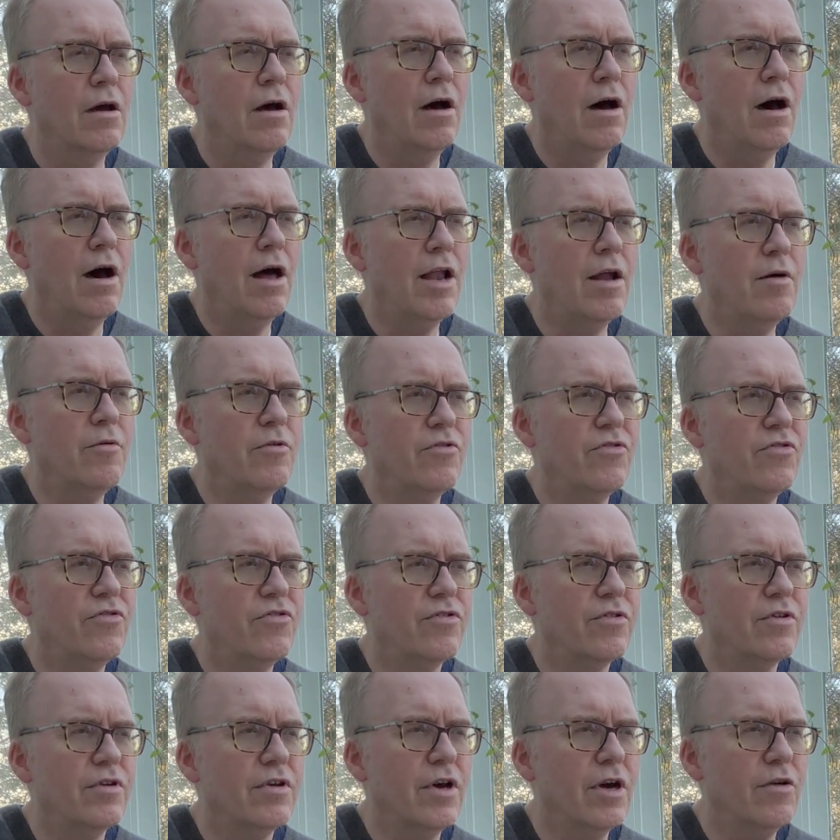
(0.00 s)
And I
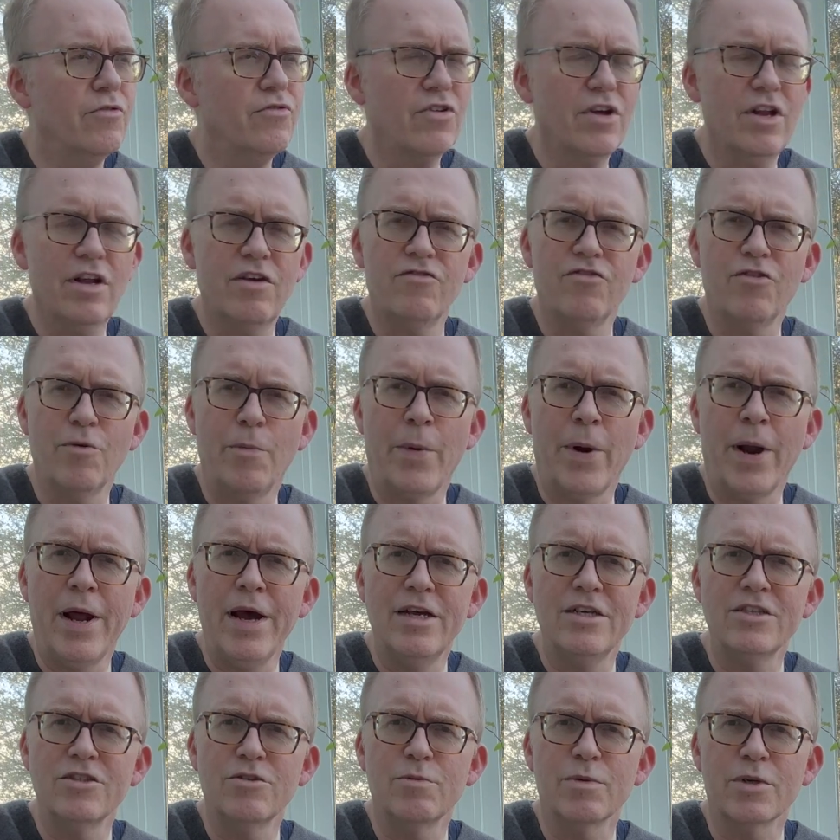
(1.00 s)
was kind of
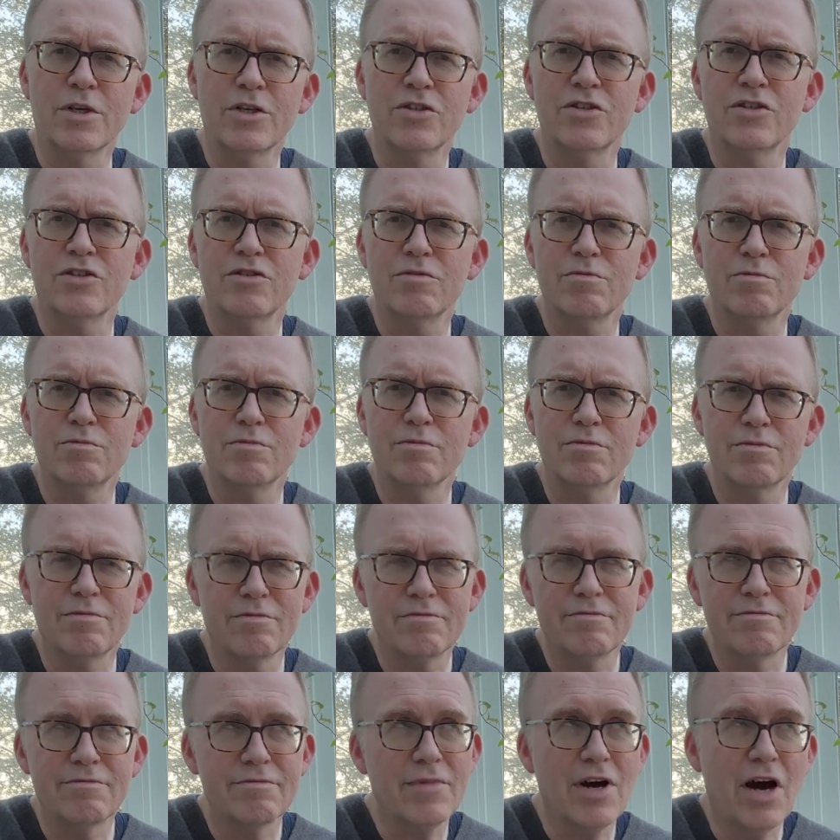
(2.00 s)
surprised, because
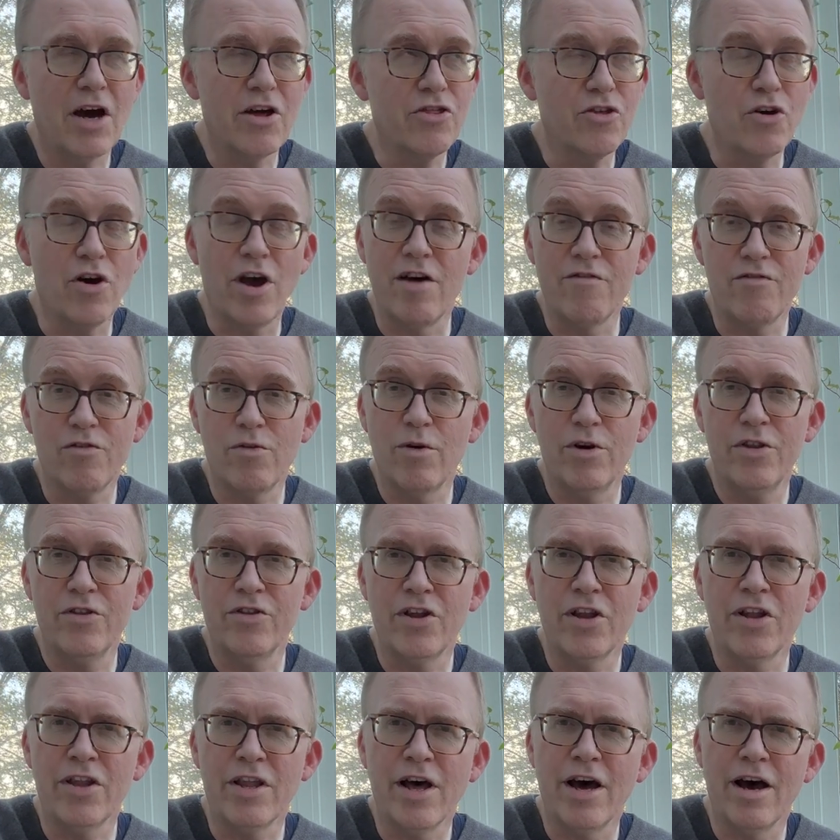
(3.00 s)
I thought everyone
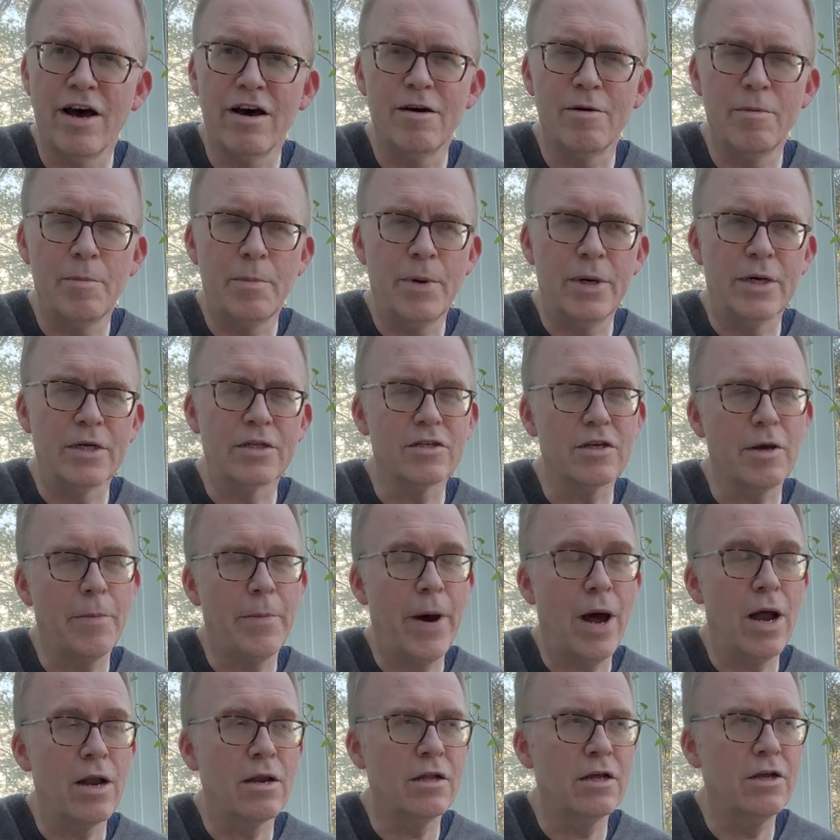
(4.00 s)
did that, but
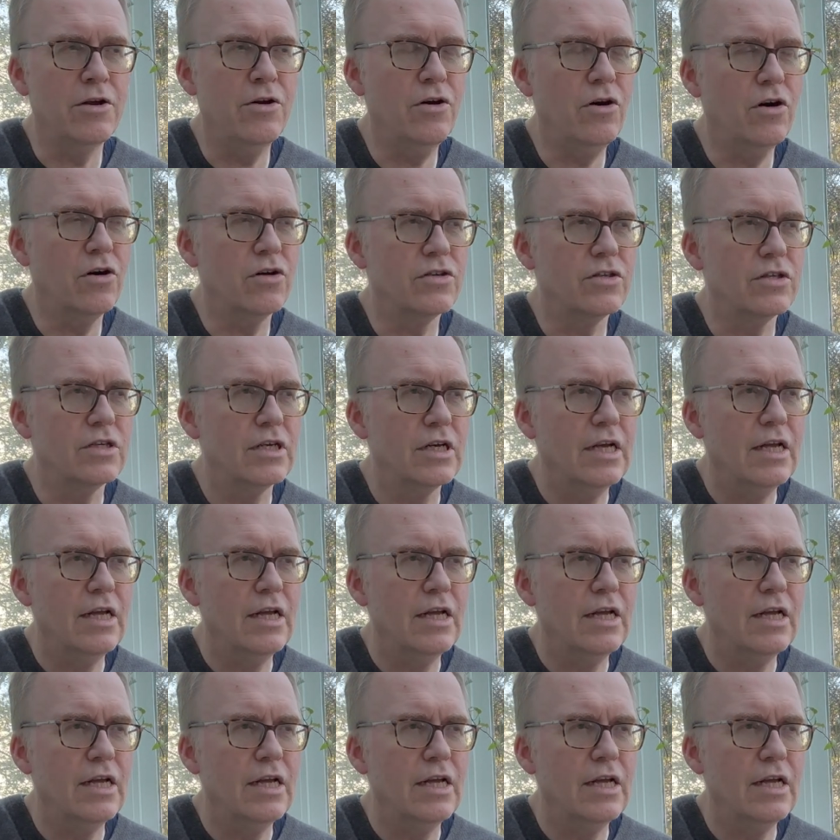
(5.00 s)
apparently not.